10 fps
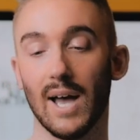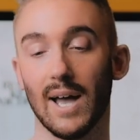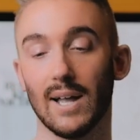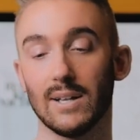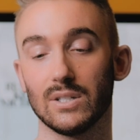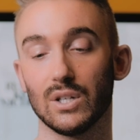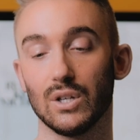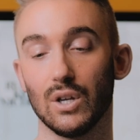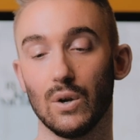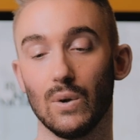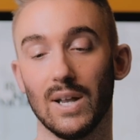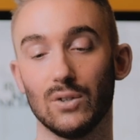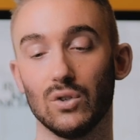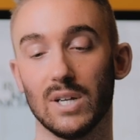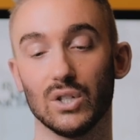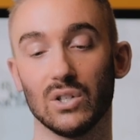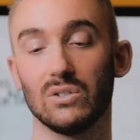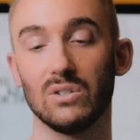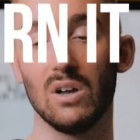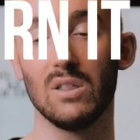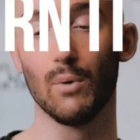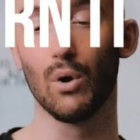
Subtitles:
and you literally just turn them